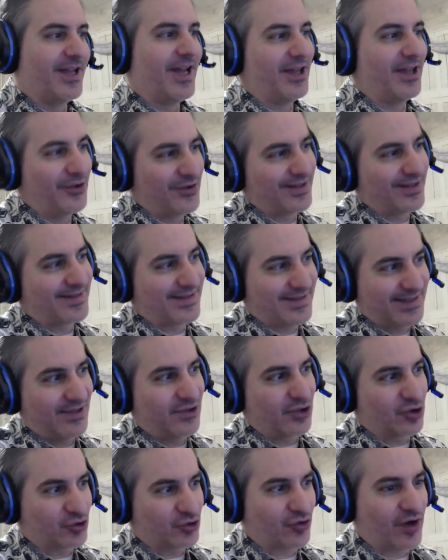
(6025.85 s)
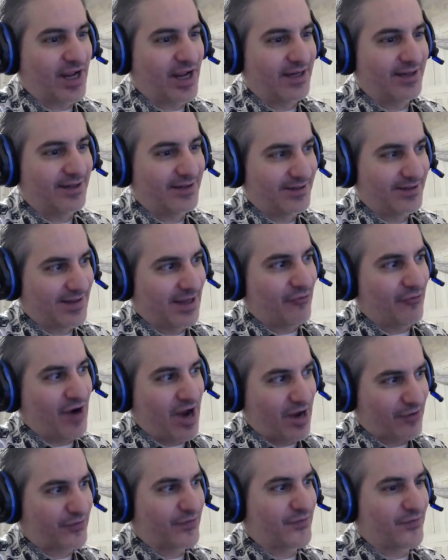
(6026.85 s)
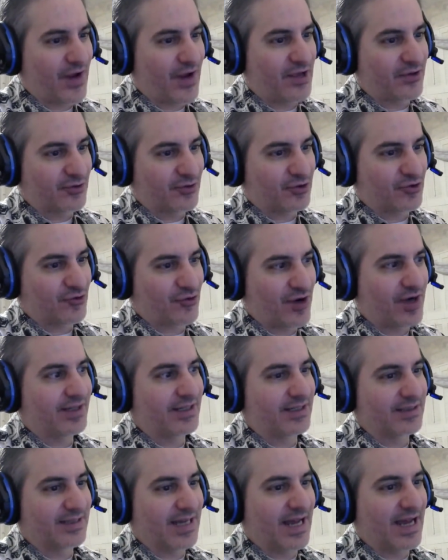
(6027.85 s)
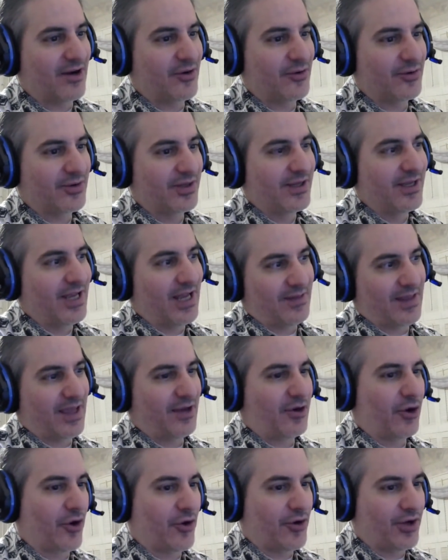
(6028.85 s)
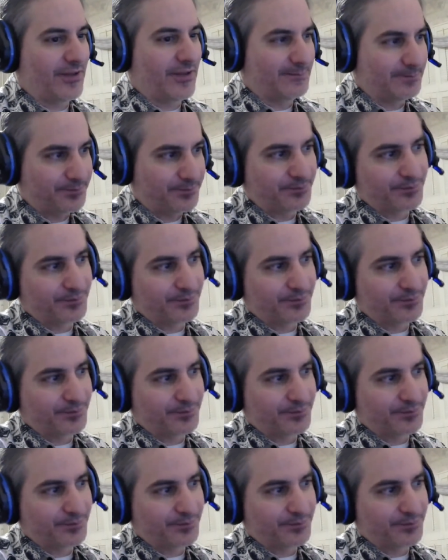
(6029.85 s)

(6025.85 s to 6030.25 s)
And you could see the trend that Rockford Files was trending down, and they had already.